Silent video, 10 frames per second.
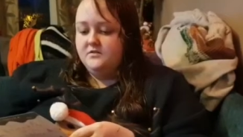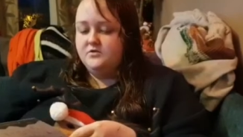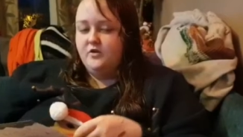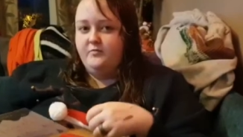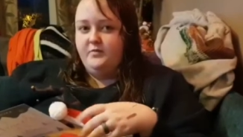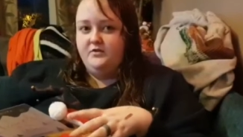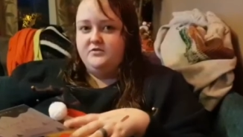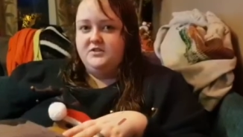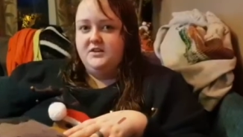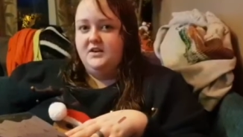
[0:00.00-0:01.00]
sort of
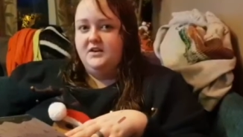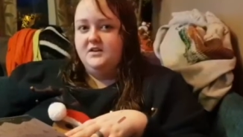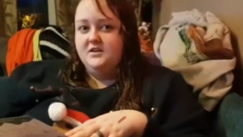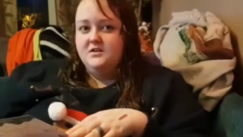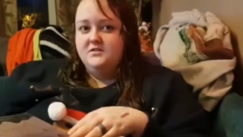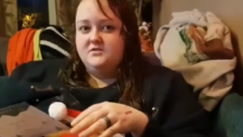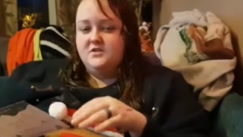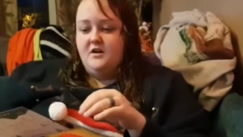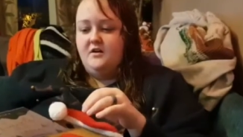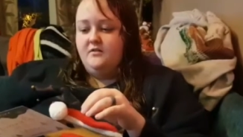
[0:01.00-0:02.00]
beauty,
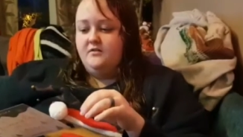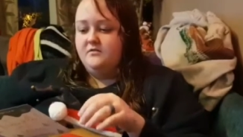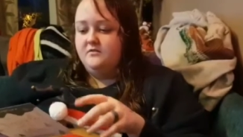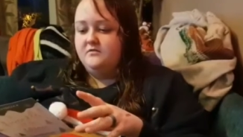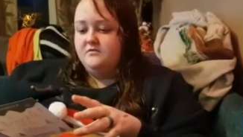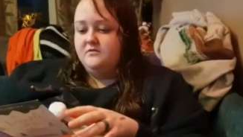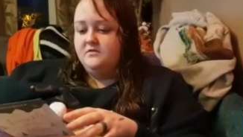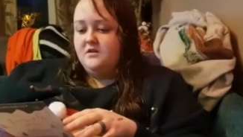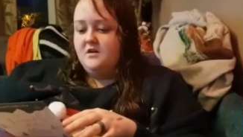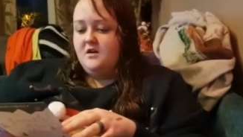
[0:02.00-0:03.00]
so
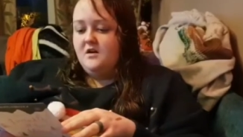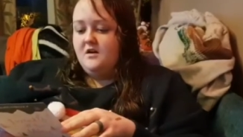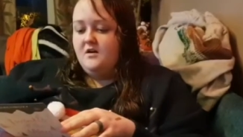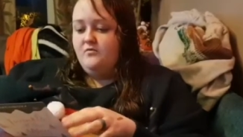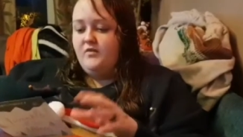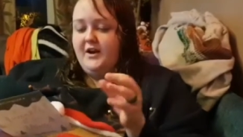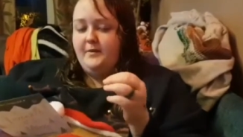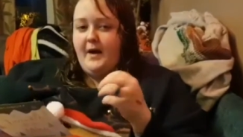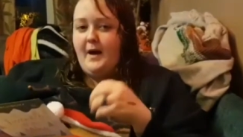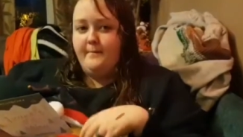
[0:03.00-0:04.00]
really
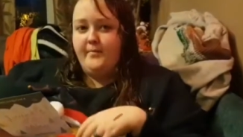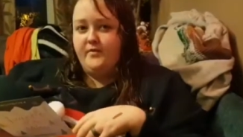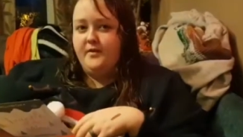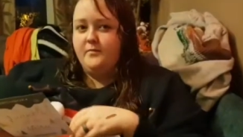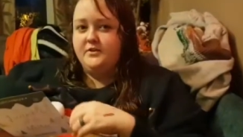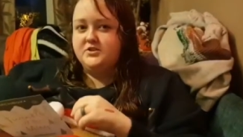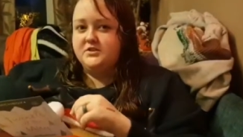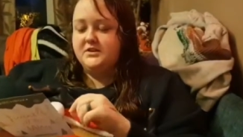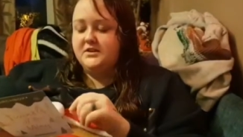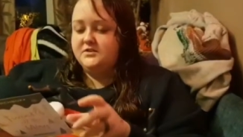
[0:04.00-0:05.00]
pampering, which I
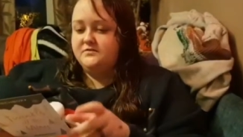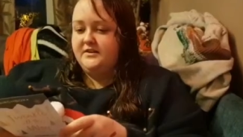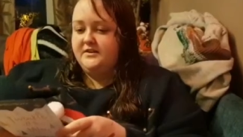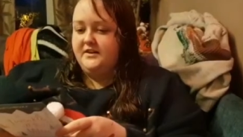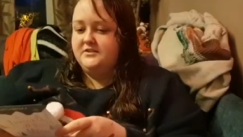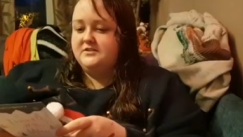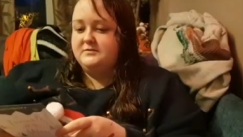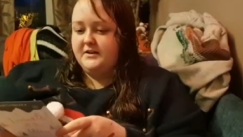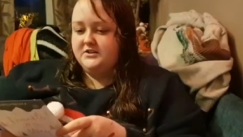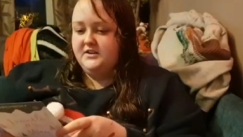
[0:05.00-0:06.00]
think is really nice,
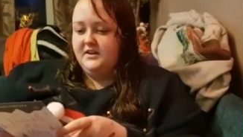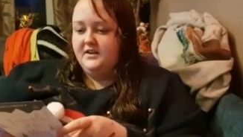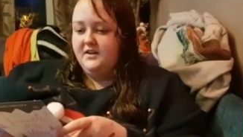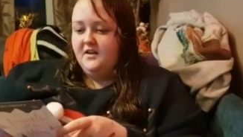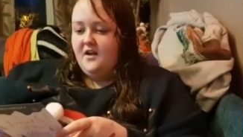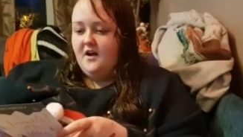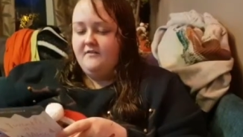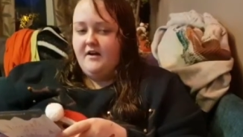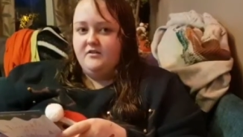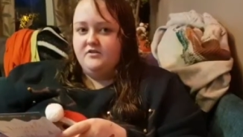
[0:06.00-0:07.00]
especially
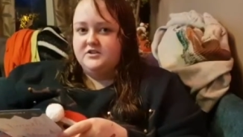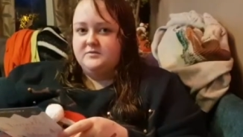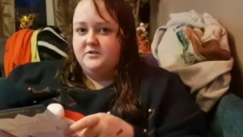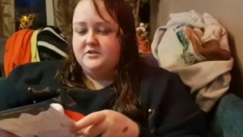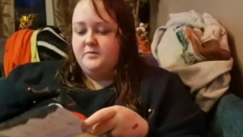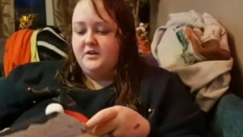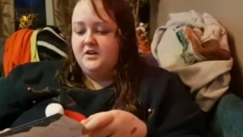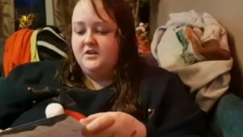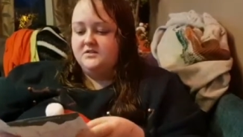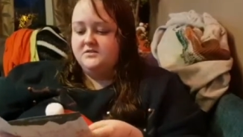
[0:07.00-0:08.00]
around Christmas,
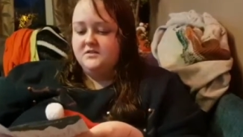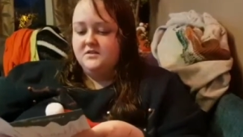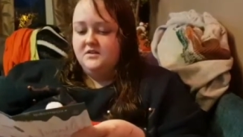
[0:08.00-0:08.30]
because